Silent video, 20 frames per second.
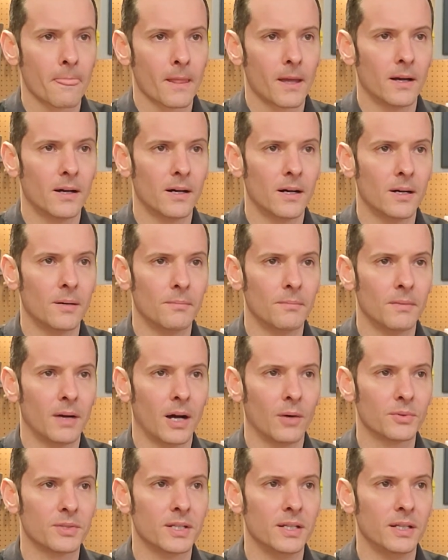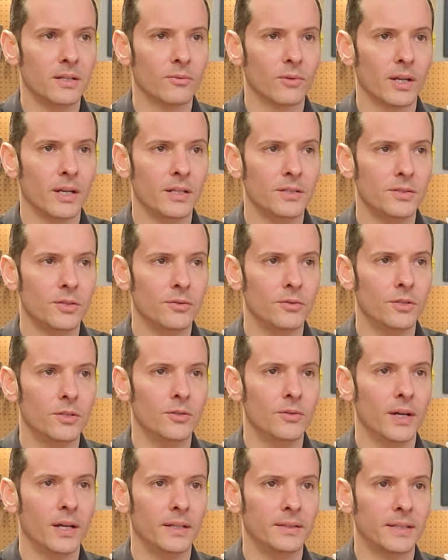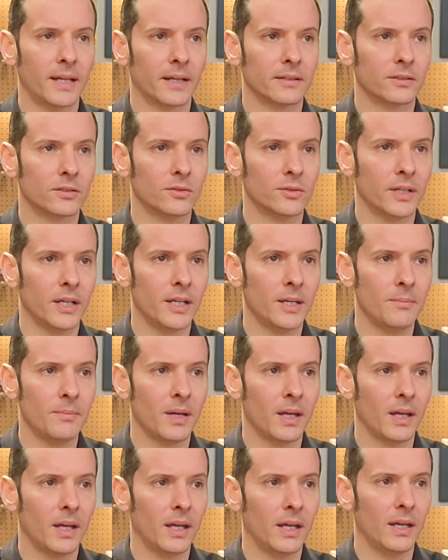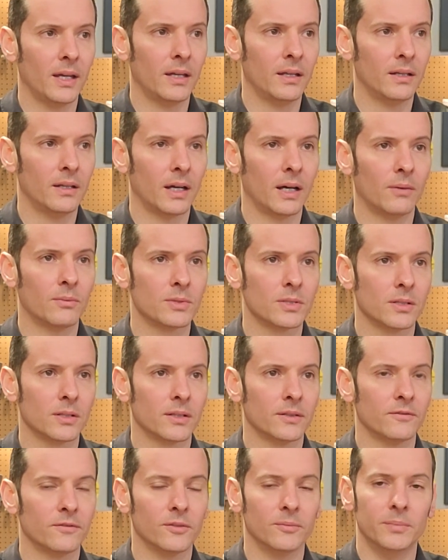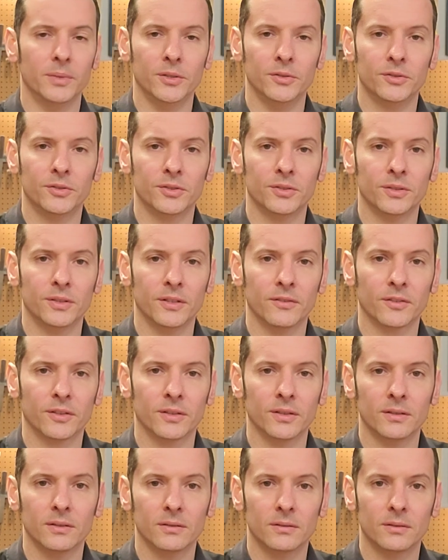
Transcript: I was getting ready to do a tactical game, and I was looking for boots and different,